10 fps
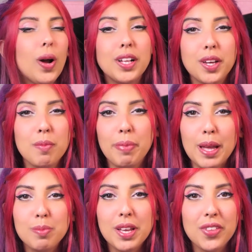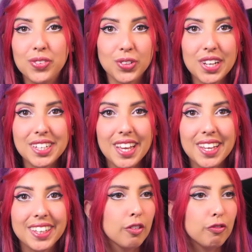Welcome Baby
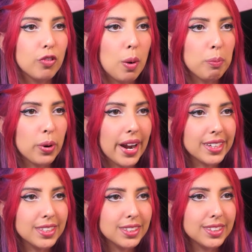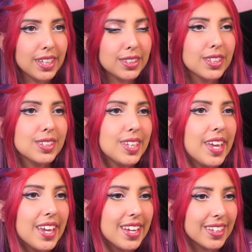3D. From pregnancy to
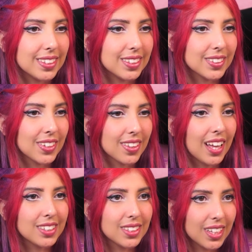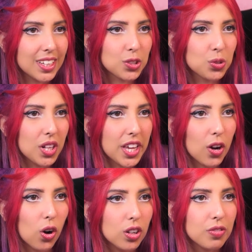teens. That's literally
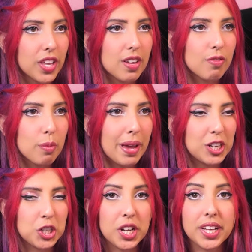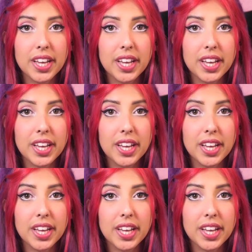all of the information it